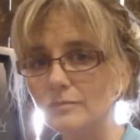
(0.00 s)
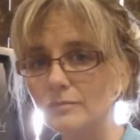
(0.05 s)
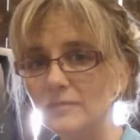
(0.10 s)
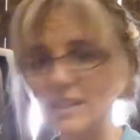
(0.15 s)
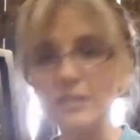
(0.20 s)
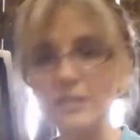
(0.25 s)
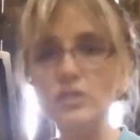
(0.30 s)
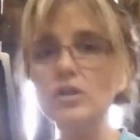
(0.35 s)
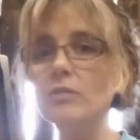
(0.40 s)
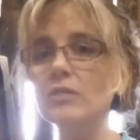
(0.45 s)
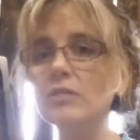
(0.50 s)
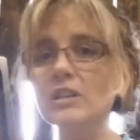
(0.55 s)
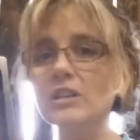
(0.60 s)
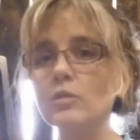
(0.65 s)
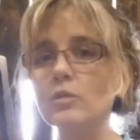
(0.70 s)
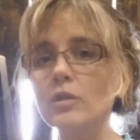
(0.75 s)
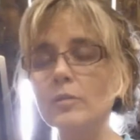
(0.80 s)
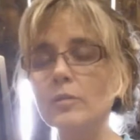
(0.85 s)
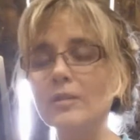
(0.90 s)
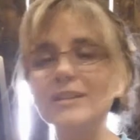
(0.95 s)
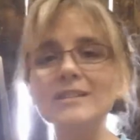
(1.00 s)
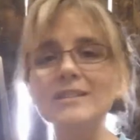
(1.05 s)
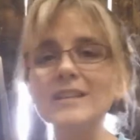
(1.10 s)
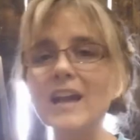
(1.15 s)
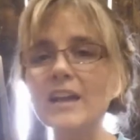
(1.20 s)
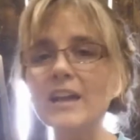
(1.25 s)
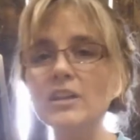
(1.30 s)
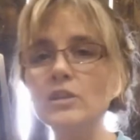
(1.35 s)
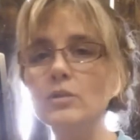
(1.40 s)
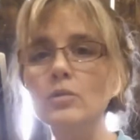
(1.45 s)
That's totally normal. It's
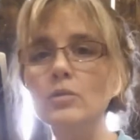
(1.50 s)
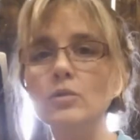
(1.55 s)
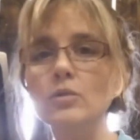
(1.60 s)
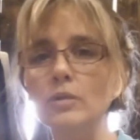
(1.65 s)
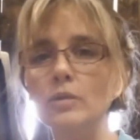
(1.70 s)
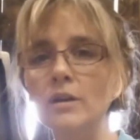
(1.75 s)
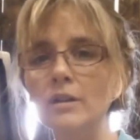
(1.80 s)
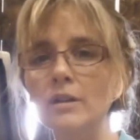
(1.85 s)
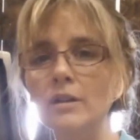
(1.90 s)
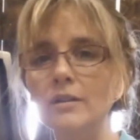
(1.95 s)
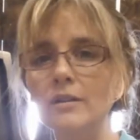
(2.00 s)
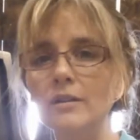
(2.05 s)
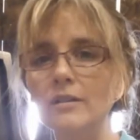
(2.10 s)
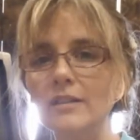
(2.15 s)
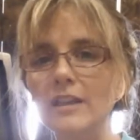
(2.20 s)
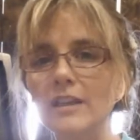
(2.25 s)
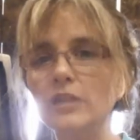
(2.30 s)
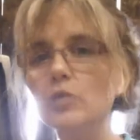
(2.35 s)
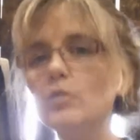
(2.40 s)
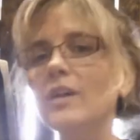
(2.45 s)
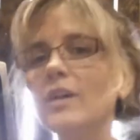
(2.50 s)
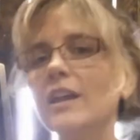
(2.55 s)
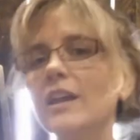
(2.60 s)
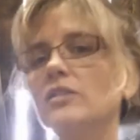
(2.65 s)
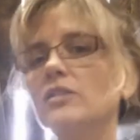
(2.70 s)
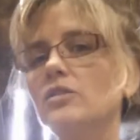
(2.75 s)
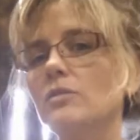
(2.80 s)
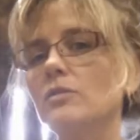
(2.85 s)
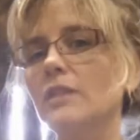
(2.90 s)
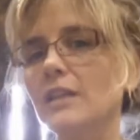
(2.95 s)
not you that you
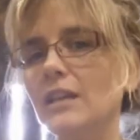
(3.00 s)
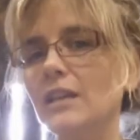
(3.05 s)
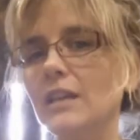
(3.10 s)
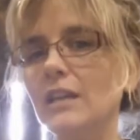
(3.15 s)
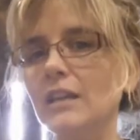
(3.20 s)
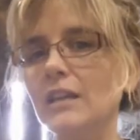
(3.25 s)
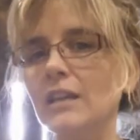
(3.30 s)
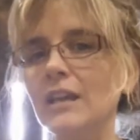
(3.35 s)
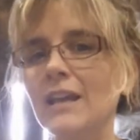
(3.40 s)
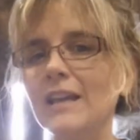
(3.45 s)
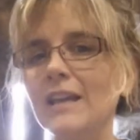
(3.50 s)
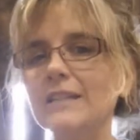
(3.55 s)
can't do the heat.